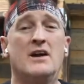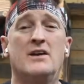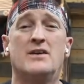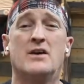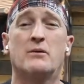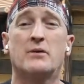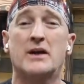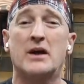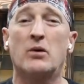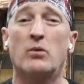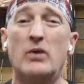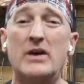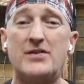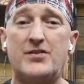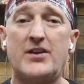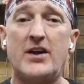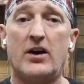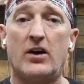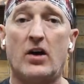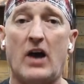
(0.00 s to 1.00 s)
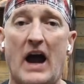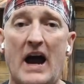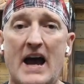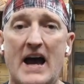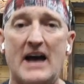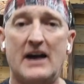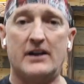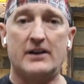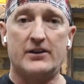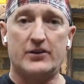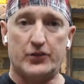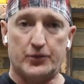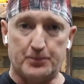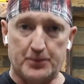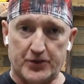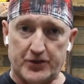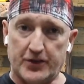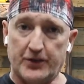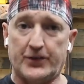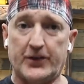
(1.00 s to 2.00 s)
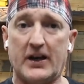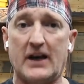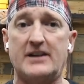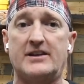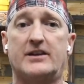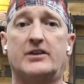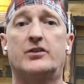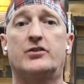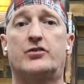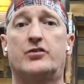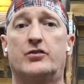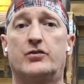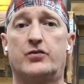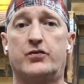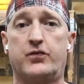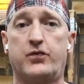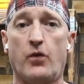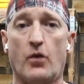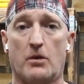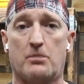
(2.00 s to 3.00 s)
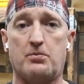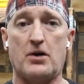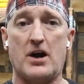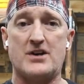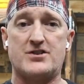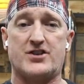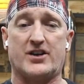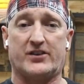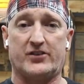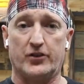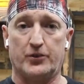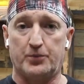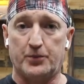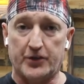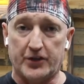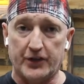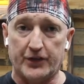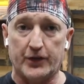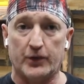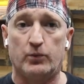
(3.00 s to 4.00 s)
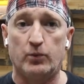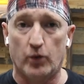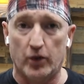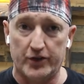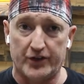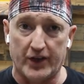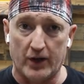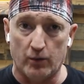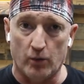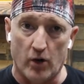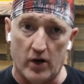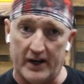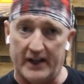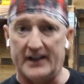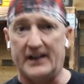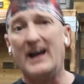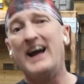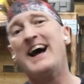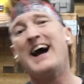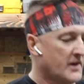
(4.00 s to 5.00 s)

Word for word: Now when I went there, I had specific ideas for projects and specific woods I wanted.